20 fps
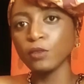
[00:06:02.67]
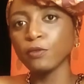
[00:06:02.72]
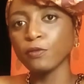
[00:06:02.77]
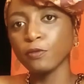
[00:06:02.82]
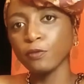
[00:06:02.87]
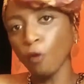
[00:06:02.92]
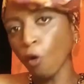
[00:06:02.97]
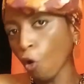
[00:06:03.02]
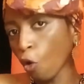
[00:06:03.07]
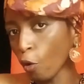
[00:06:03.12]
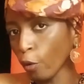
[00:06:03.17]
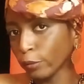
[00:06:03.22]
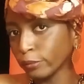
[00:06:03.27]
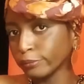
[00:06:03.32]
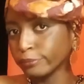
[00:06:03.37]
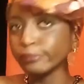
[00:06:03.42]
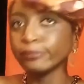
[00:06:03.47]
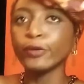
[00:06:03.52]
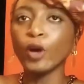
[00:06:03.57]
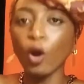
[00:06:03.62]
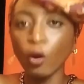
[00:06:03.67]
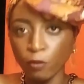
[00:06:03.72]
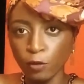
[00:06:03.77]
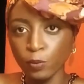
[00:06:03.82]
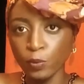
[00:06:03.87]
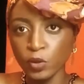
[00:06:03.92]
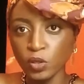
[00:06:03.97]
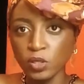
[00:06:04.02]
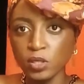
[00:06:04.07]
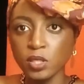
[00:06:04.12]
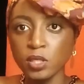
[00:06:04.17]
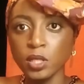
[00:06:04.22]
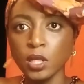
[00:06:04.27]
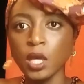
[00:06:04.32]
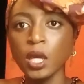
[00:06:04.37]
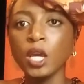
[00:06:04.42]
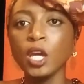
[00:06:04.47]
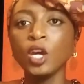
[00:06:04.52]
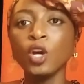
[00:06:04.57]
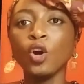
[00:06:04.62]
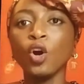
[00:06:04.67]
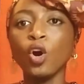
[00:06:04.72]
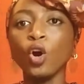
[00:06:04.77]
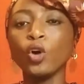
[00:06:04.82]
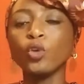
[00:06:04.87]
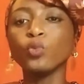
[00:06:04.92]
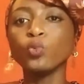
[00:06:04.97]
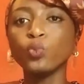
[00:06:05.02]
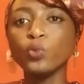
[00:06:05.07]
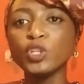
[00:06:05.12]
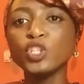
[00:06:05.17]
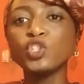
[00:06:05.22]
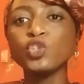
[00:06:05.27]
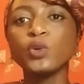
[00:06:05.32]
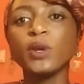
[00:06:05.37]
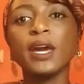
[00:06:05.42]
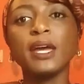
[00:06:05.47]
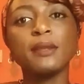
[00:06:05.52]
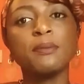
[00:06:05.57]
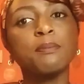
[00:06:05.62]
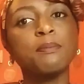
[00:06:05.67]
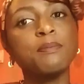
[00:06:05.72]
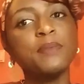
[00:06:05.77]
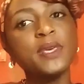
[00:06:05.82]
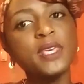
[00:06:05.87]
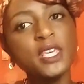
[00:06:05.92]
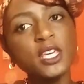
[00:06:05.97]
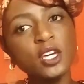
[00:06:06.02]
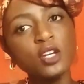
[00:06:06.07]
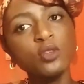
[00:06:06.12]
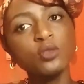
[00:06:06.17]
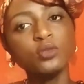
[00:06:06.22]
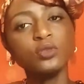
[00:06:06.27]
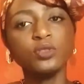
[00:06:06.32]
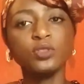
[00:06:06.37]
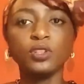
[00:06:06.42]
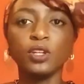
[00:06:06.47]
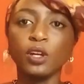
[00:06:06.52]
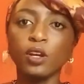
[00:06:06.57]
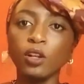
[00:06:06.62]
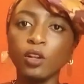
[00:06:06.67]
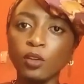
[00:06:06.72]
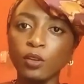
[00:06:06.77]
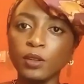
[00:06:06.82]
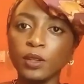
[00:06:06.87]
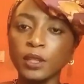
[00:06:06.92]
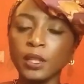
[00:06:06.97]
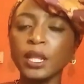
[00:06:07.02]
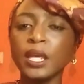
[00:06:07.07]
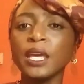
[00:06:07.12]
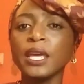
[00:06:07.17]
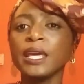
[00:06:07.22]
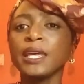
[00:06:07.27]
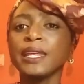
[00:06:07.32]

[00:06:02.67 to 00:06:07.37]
a form of a person on which you can build the clothing.